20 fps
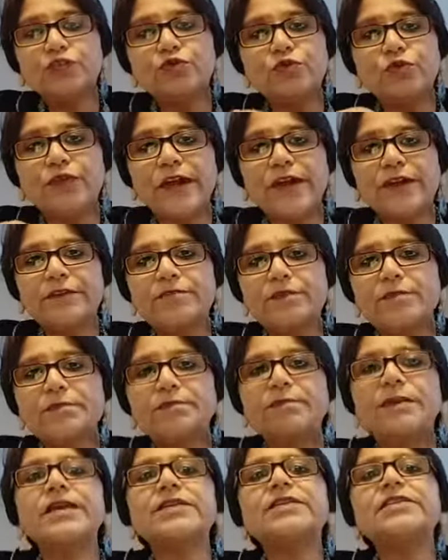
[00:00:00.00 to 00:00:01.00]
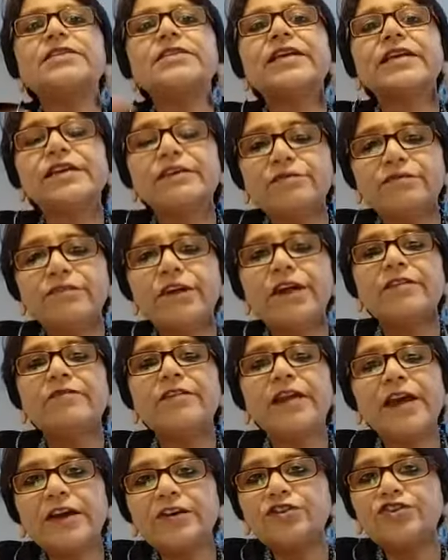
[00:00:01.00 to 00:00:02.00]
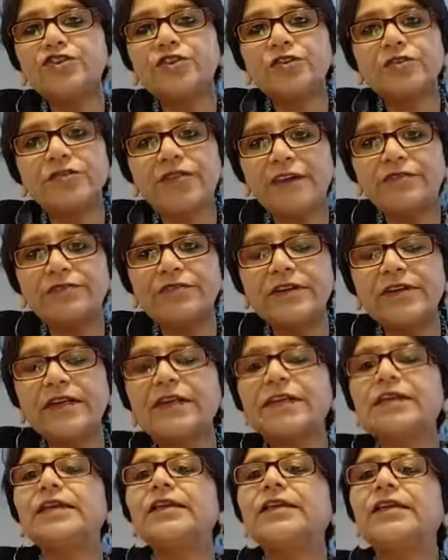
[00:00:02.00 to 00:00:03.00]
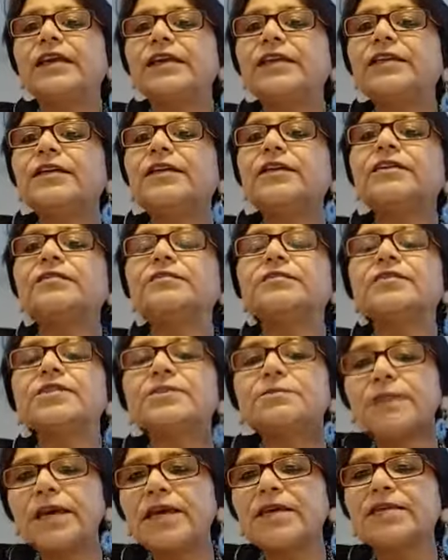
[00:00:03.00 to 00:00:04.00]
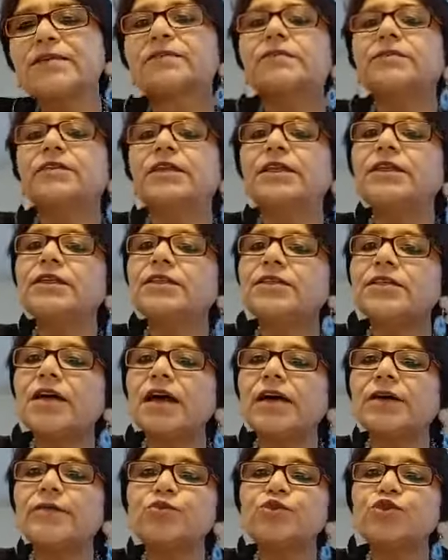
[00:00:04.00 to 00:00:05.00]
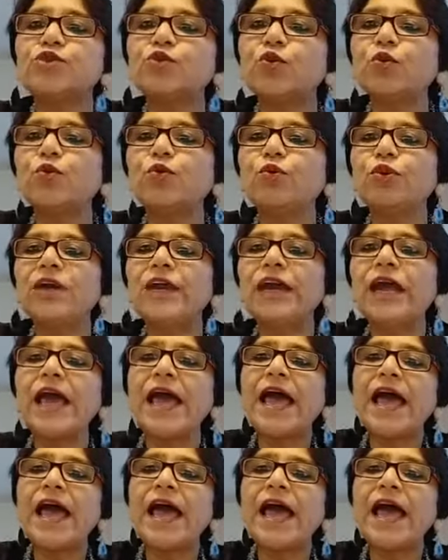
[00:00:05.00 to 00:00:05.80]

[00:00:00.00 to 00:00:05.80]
You can be placed anywhere geographically, in any space, in any time zone,